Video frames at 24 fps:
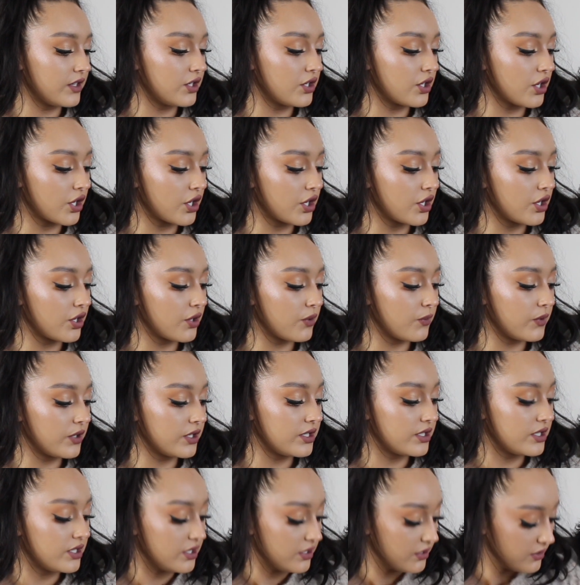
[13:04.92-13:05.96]
a darker
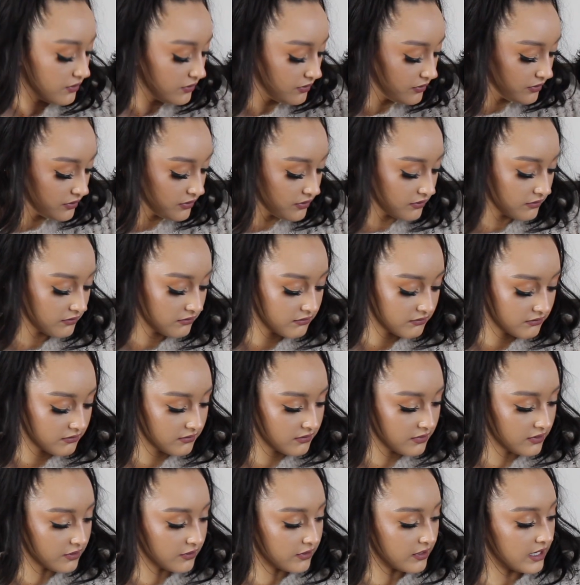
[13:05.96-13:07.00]
one too. Oh,
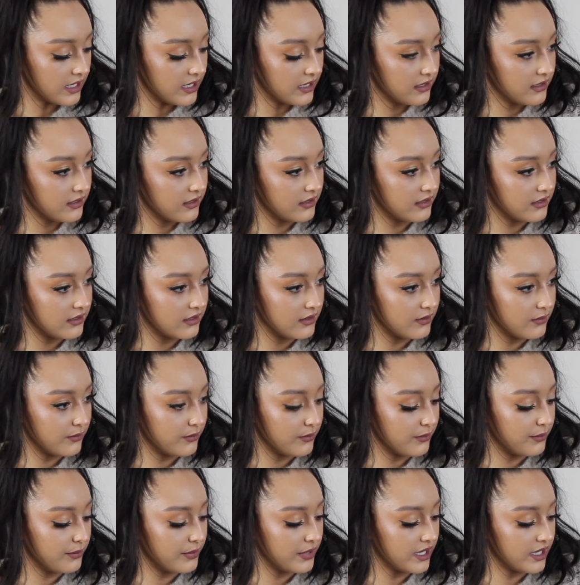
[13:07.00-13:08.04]
okay.
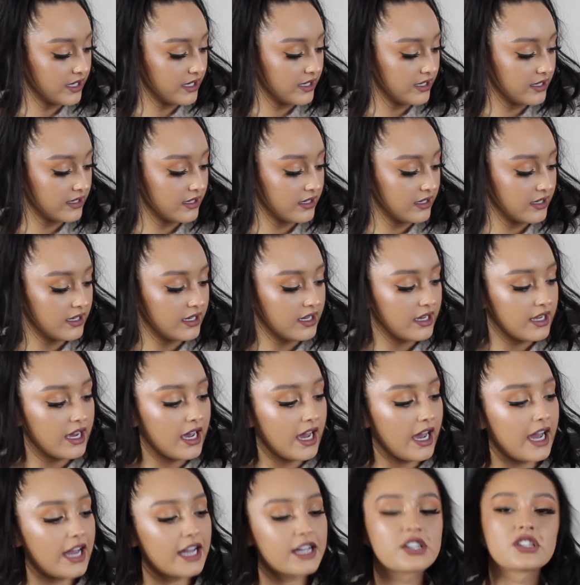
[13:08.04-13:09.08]
But
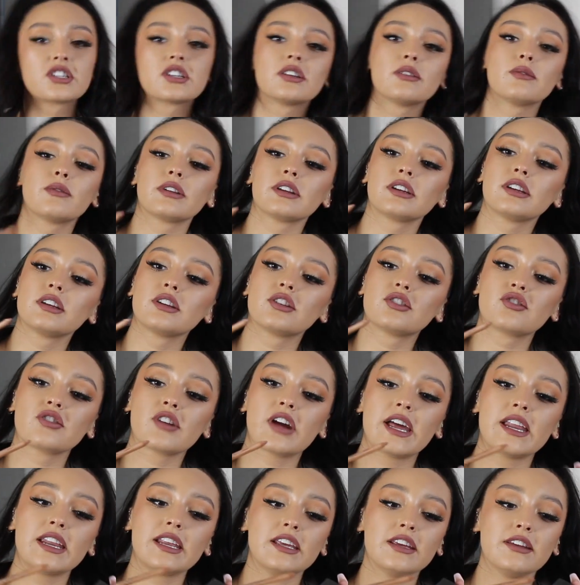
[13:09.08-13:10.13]
I actually wanted to
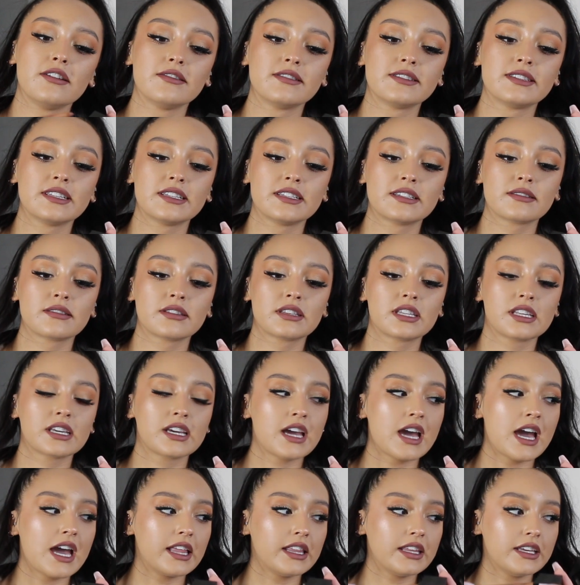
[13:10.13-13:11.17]
try to use this with the
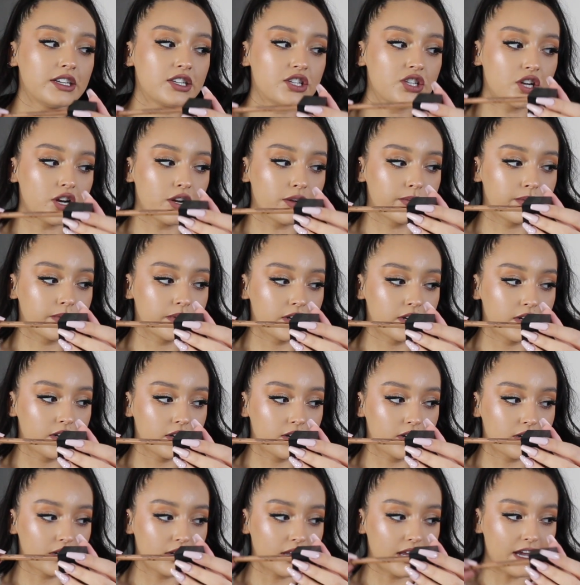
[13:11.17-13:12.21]
Kylie sharpener
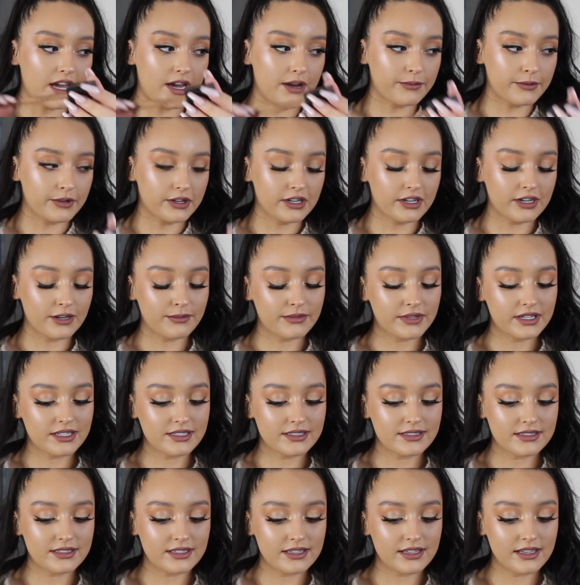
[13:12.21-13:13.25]
on camera, and I'm
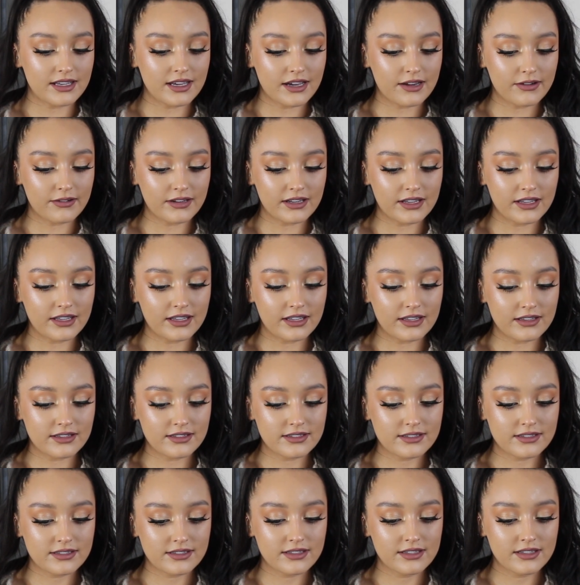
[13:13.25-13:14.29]
gonna see how it
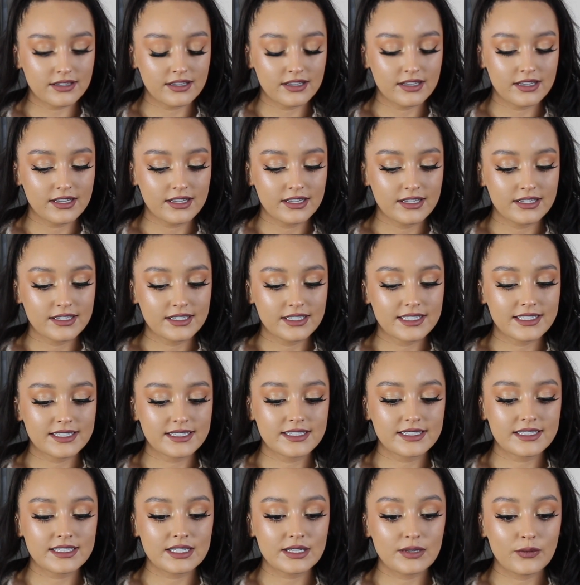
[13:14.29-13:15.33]
is.
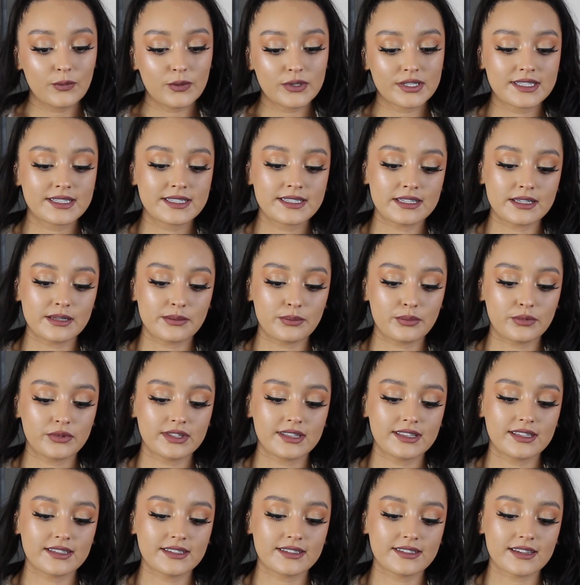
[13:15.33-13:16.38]
See what's up
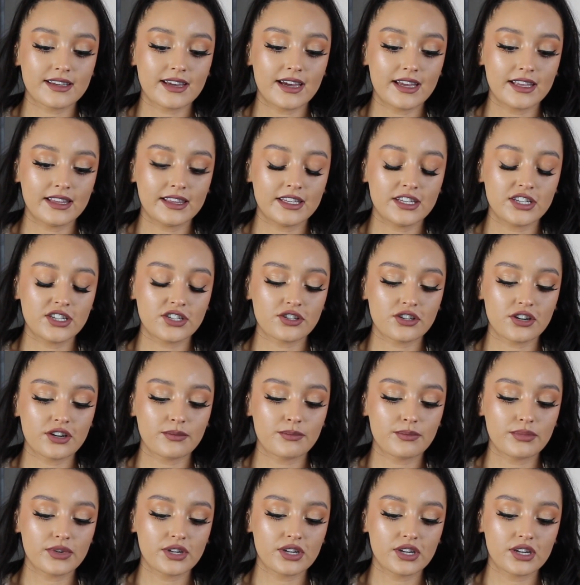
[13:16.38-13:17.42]
with this Kylie
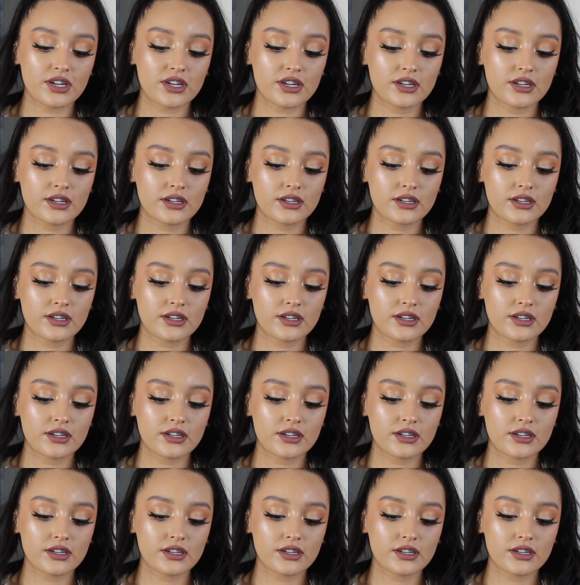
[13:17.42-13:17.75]
sharpener.